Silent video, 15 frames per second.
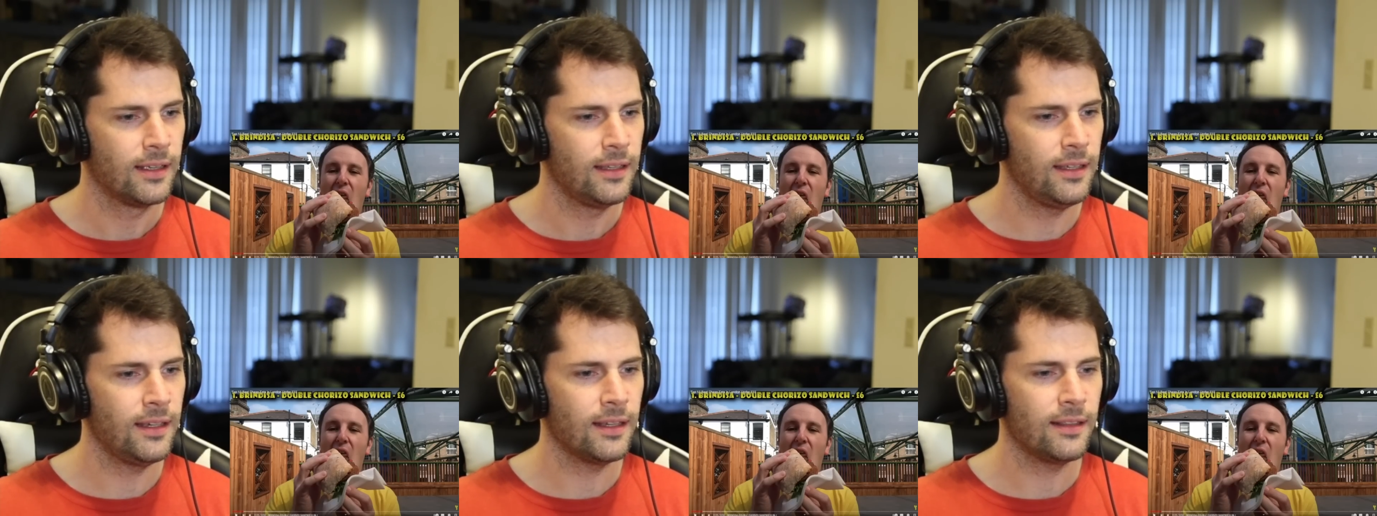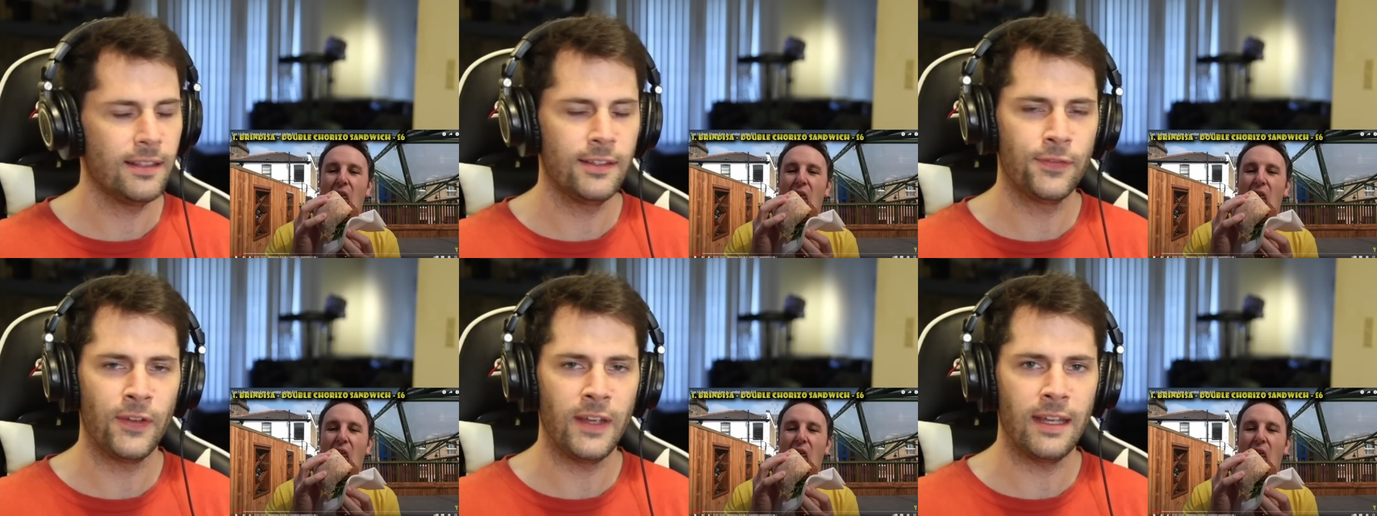Speaker 1: You get
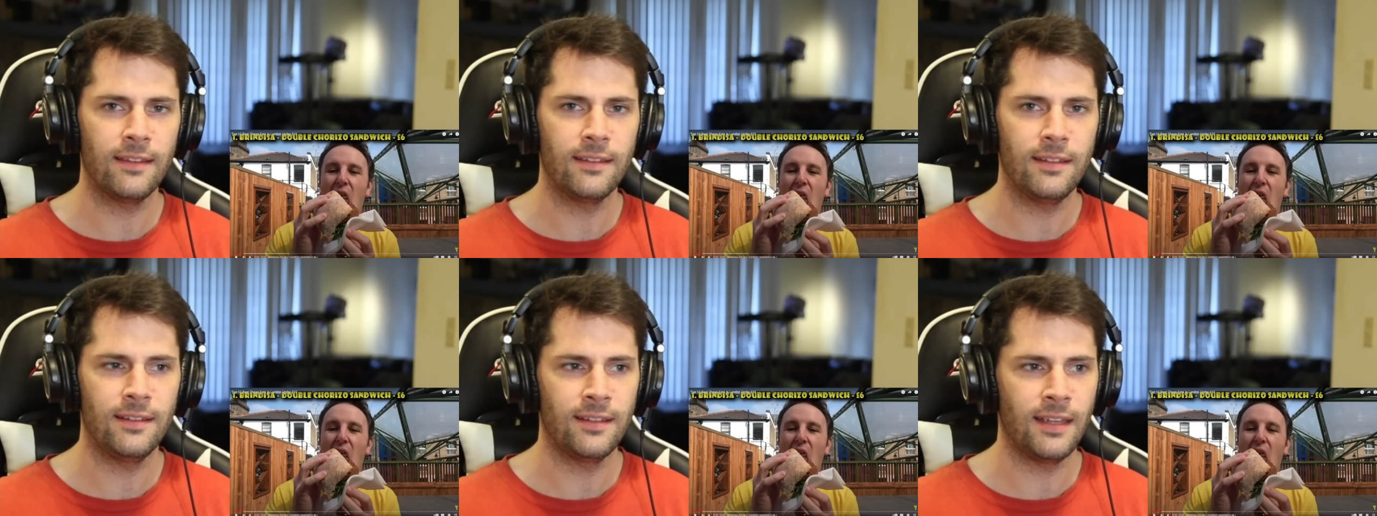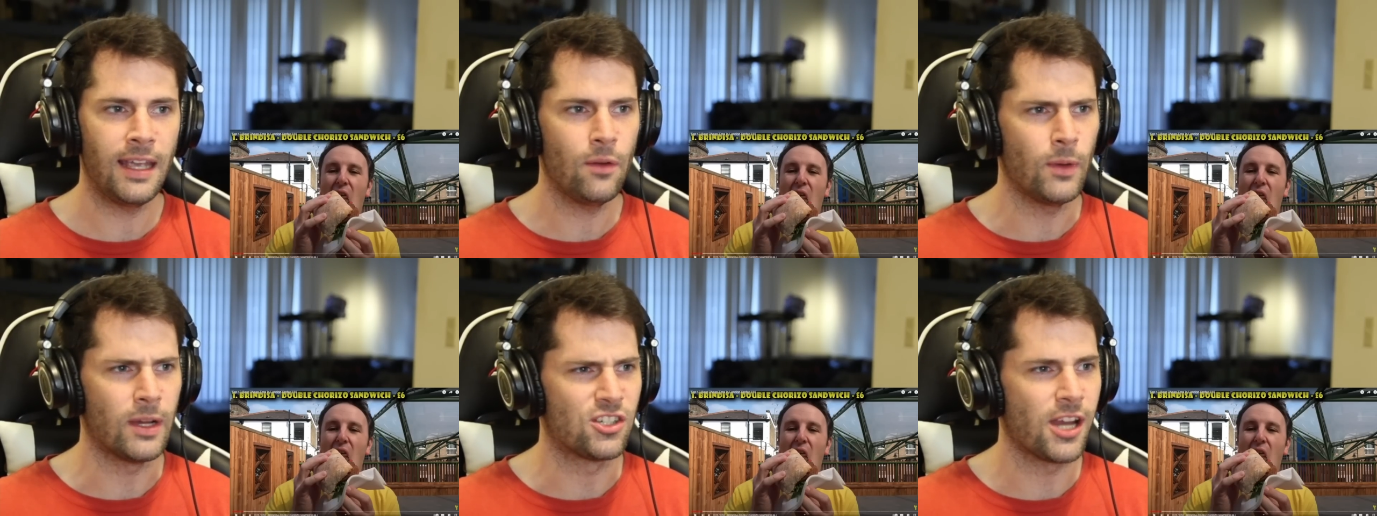this fancy
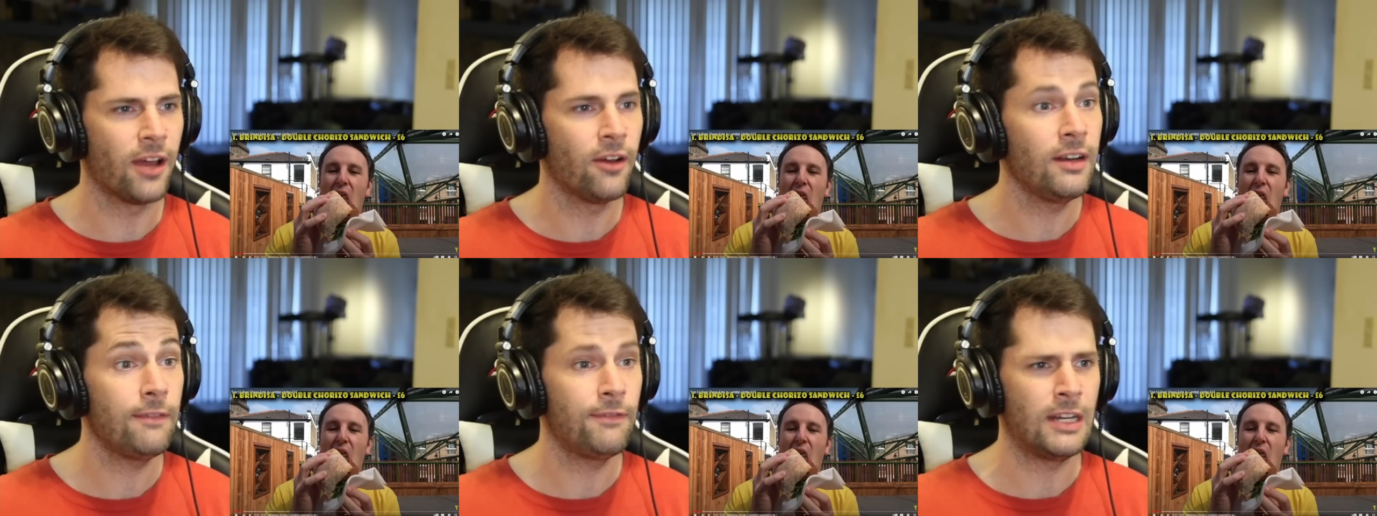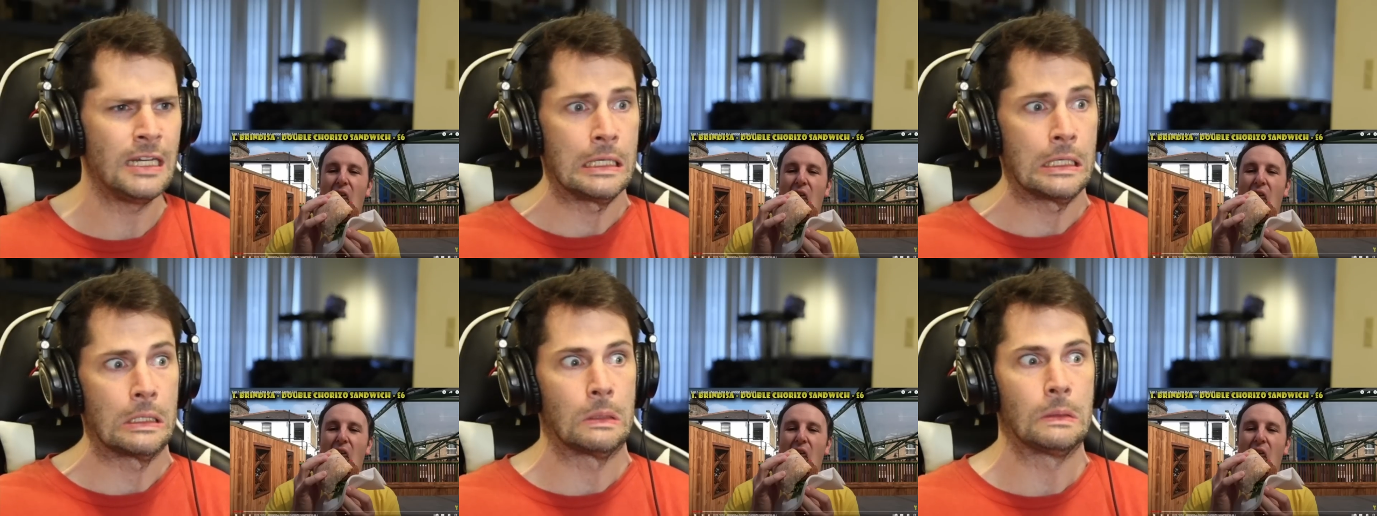sandwich. I don't even
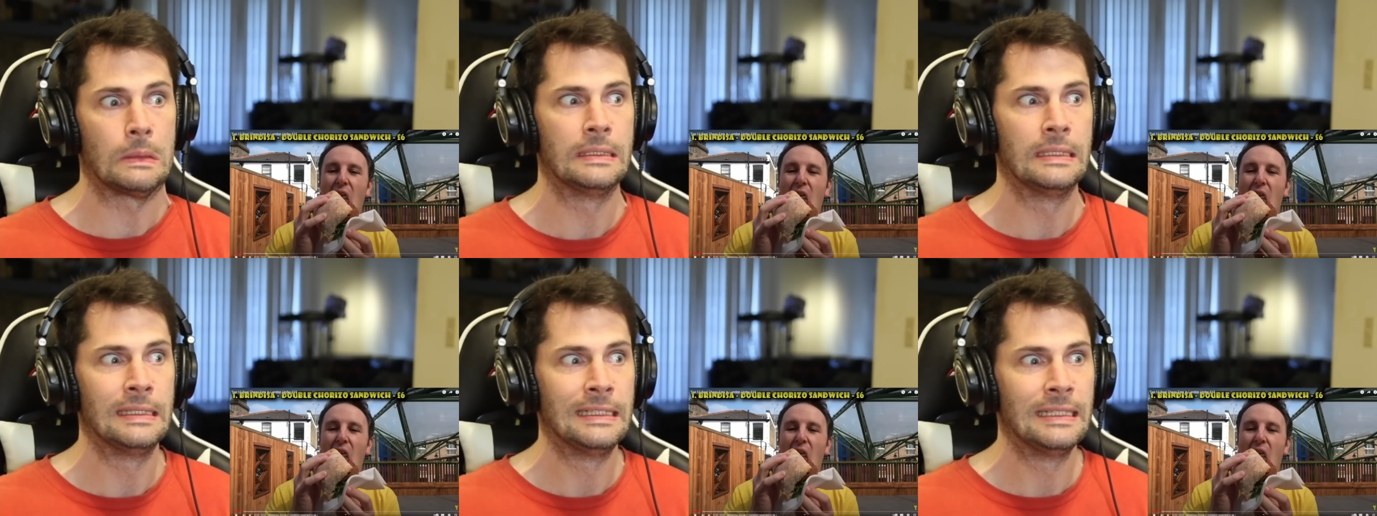know